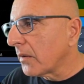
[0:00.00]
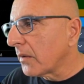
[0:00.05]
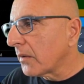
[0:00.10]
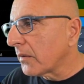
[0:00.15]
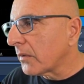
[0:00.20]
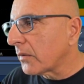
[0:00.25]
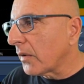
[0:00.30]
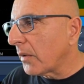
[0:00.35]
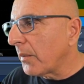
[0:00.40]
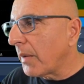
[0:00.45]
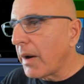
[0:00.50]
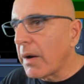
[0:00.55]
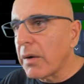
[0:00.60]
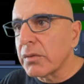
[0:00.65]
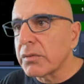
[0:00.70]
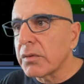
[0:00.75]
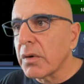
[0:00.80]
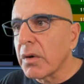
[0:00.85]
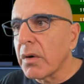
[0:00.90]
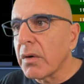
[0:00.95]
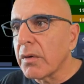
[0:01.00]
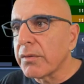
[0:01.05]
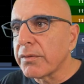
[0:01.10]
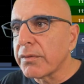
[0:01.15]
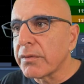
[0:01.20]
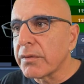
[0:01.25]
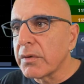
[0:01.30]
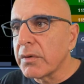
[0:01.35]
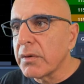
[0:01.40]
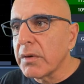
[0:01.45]
So I'm out
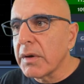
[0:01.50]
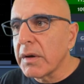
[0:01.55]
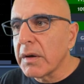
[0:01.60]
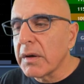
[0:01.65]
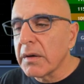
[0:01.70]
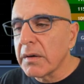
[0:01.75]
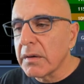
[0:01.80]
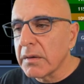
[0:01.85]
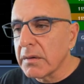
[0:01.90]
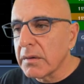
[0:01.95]
of Google.